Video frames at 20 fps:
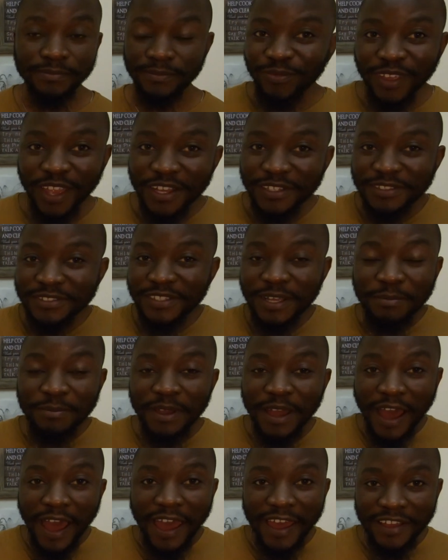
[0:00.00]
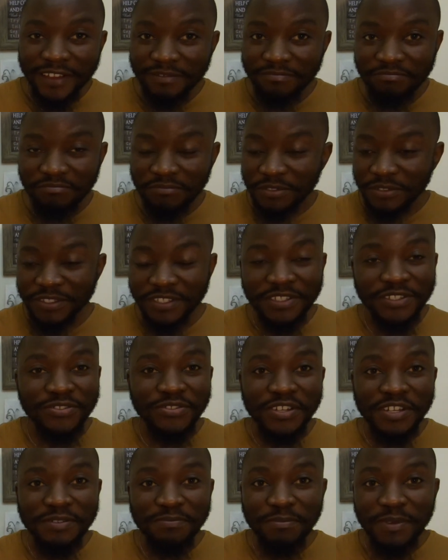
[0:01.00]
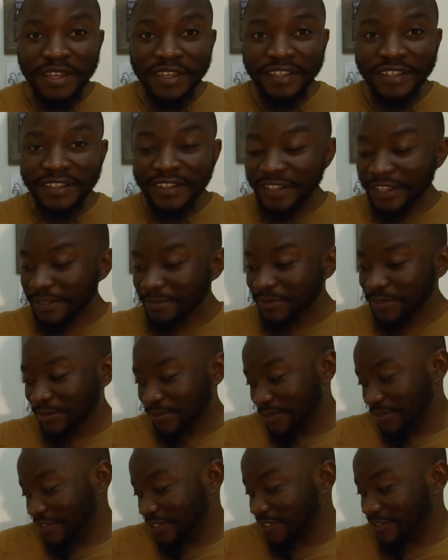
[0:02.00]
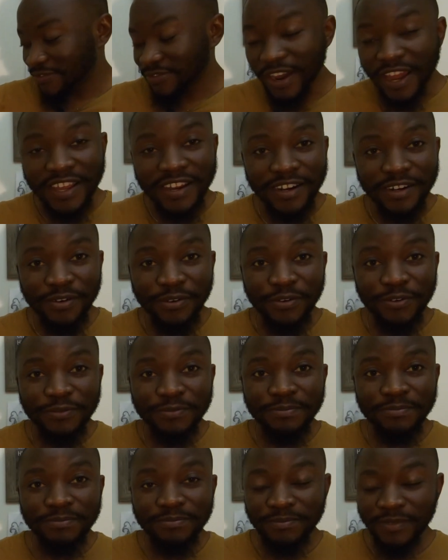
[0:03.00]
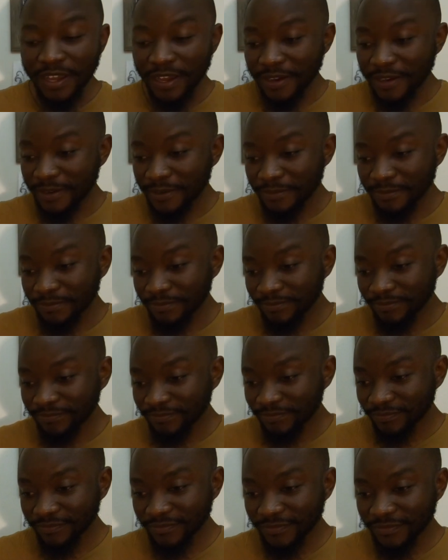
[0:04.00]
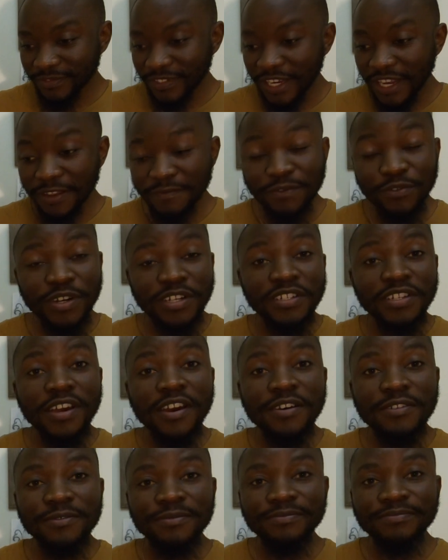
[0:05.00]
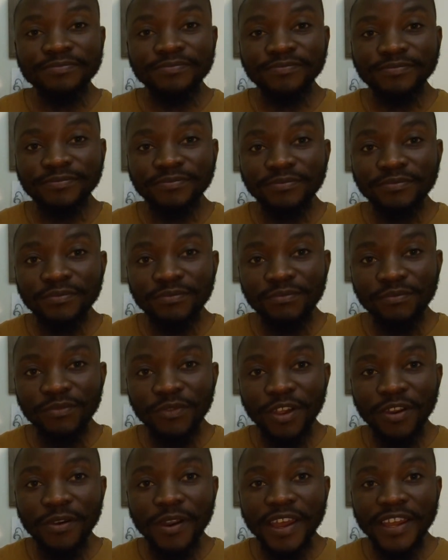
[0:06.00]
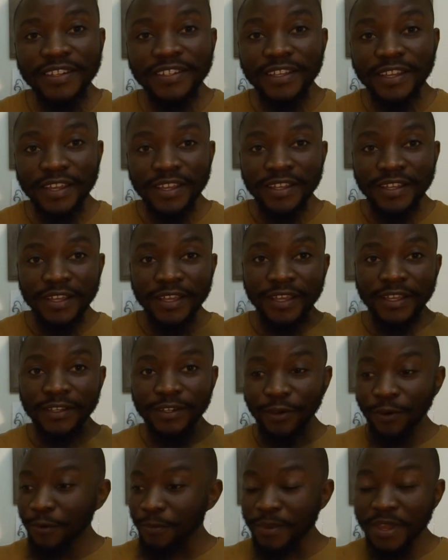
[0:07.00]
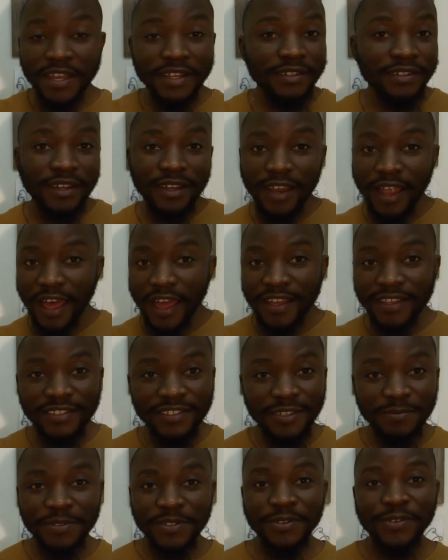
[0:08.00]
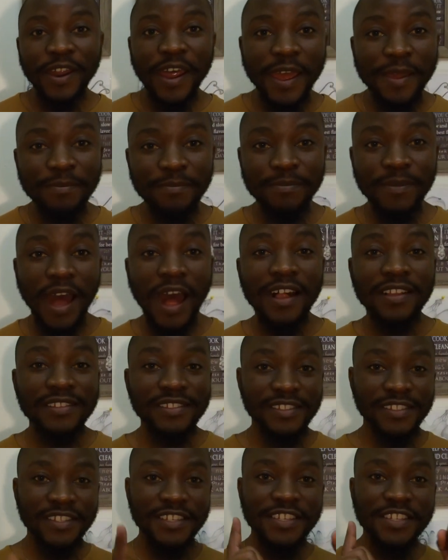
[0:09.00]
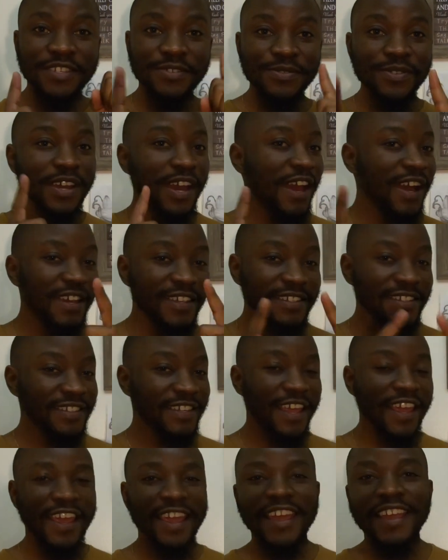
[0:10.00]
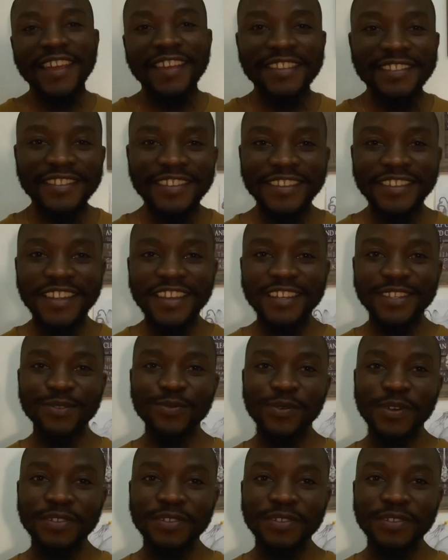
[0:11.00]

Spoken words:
you don't have anywhere to go to get such food from home, so you can try these ideas at home and just enjoy. All right, see you in the next one.